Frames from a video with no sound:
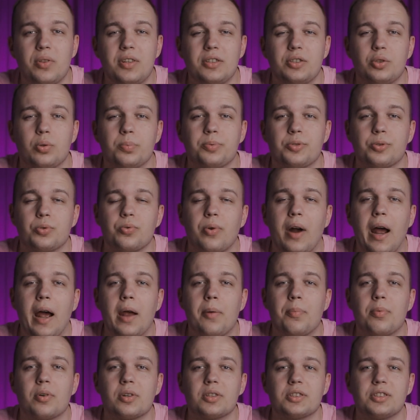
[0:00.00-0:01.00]
the
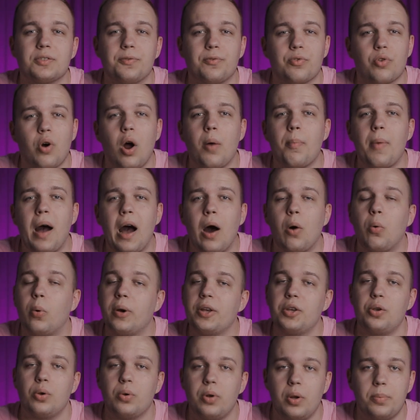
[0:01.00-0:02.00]
subscribers from our
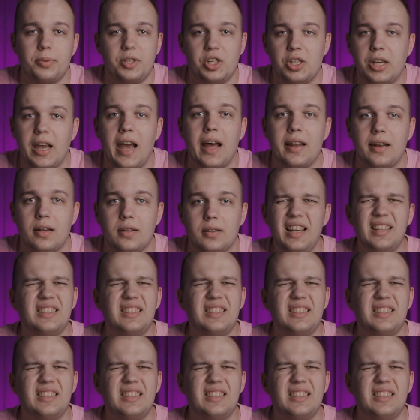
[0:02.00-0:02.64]
YouTube channel?